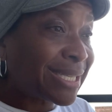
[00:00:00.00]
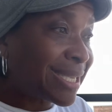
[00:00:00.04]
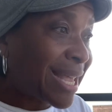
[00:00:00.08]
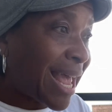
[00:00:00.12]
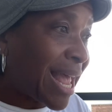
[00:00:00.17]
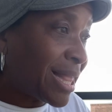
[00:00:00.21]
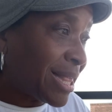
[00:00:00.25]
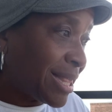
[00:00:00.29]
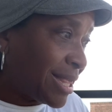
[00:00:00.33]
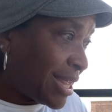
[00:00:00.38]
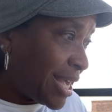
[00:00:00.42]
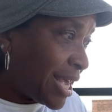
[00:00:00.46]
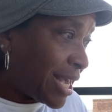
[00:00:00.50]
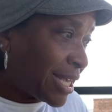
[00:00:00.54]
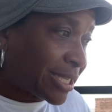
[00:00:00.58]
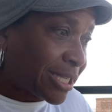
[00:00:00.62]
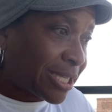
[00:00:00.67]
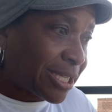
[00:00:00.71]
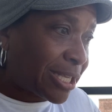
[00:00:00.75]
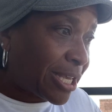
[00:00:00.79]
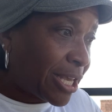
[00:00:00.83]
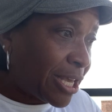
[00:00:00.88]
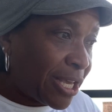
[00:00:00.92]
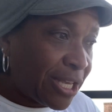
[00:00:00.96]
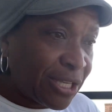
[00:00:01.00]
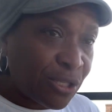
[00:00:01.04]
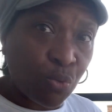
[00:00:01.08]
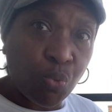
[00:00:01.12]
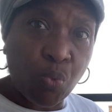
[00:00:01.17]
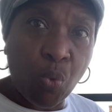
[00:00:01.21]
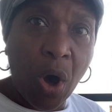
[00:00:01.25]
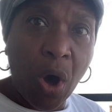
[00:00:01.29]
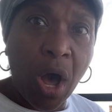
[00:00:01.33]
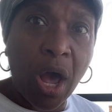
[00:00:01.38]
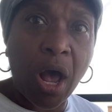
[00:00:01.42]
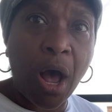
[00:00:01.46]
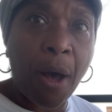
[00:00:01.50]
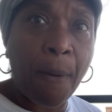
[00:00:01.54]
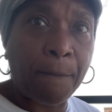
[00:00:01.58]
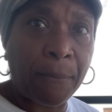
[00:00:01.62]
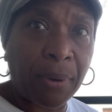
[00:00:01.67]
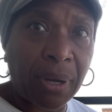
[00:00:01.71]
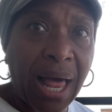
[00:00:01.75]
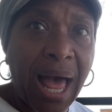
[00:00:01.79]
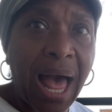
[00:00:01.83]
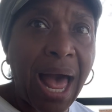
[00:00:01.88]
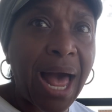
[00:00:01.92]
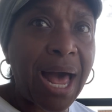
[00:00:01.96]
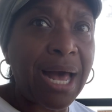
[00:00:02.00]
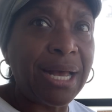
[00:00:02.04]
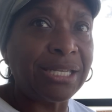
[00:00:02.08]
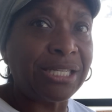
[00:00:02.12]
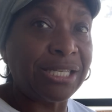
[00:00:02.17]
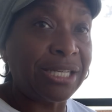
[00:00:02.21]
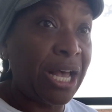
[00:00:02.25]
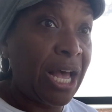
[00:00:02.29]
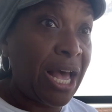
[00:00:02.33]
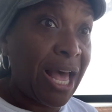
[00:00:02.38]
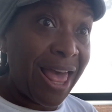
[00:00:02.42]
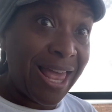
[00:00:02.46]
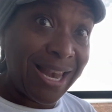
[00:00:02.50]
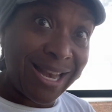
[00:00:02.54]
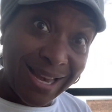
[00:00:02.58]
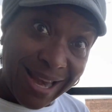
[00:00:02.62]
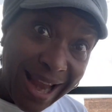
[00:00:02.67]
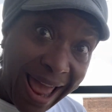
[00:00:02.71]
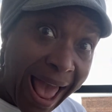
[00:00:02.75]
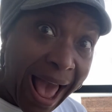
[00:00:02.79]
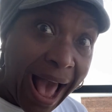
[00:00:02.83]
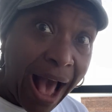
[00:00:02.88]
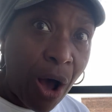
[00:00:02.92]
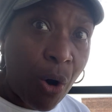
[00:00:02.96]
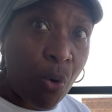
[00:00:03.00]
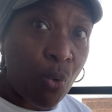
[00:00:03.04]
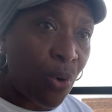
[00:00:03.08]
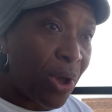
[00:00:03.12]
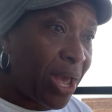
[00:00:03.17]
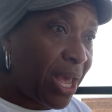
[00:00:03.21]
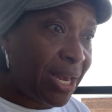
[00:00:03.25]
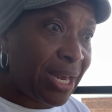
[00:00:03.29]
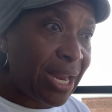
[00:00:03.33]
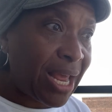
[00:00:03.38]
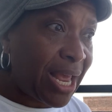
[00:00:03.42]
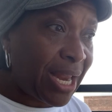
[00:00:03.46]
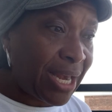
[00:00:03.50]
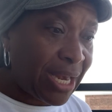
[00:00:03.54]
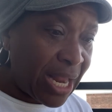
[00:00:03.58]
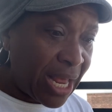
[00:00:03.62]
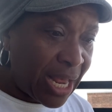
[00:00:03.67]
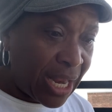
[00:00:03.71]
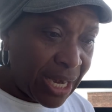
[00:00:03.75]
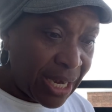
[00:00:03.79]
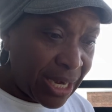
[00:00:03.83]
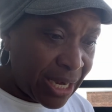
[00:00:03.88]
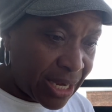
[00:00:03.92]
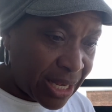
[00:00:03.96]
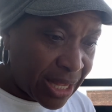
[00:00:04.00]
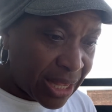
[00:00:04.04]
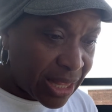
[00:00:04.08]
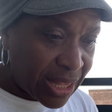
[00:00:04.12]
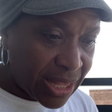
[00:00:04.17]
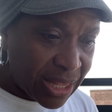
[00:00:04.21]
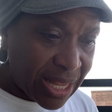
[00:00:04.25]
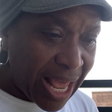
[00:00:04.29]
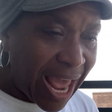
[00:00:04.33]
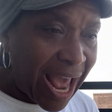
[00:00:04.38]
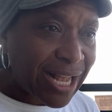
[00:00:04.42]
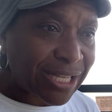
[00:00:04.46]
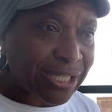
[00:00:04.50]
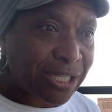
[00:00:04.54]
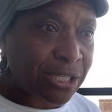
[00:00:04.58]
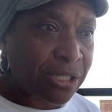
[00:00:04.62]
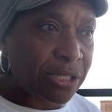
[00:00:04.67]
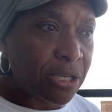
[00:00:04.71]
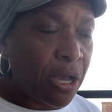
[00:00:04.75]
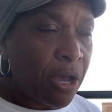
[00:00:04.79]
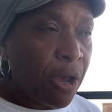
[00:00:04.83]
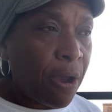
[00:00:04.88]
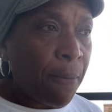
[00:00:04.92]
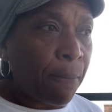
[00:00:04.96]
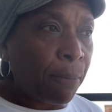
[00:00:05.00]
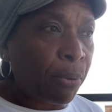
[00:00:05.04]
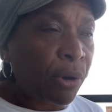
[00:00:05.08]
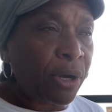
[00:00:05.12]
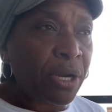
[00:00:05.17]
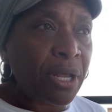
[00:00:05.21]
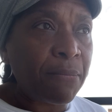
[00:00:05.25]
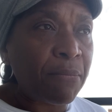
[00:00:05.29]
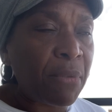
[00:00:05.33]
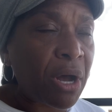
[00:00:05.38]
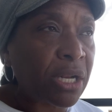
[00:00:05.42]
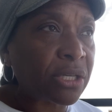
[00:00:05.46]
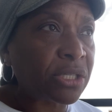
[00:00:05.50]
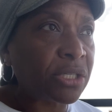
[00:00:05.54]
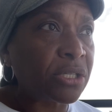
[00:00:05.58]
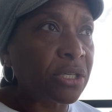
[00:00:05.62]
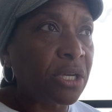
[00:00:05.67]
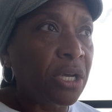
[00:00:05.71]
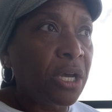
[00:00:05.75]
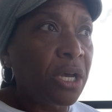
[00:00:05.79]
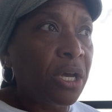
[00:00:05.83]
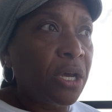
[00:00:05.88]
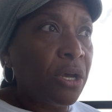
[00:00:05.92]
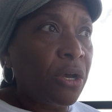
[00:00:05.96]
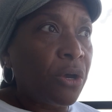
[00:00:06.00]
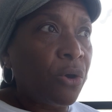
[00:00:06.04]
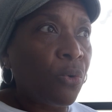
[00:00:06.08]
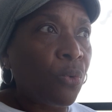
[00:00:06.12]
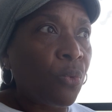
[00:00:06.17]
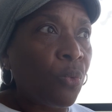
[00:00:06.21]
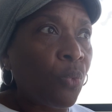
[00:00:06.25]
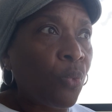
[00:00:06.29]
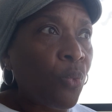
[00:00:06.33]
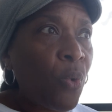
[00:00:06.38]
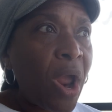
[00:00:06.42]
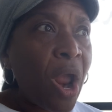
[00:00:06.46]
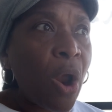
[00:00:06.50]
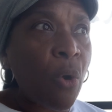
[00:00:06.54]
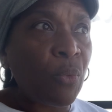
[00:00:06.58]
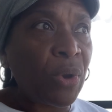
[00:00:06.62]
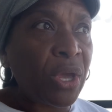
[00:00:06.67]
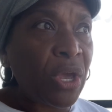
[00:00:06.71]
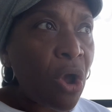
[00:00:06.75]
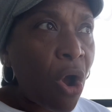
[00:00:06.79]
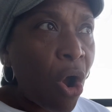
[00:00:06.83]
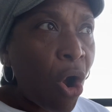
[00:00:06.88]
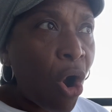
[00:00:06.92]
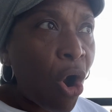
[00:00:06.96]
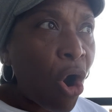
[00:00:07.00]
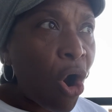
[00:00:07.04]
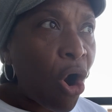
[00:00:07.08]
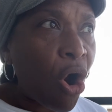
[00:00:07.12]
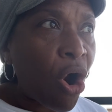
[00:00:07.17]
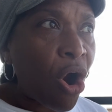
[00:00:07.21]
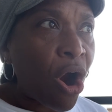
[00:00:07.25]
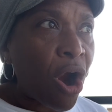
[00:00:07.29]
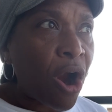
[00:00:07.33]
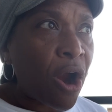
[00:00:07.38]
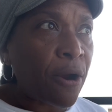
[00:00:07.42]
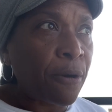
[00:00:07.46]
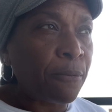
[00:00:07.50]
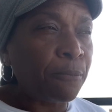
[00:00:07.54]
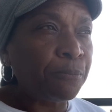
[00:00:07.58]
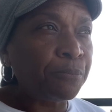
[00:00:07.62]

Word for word: that this is what applies now. And, and, and that's pretty much where we are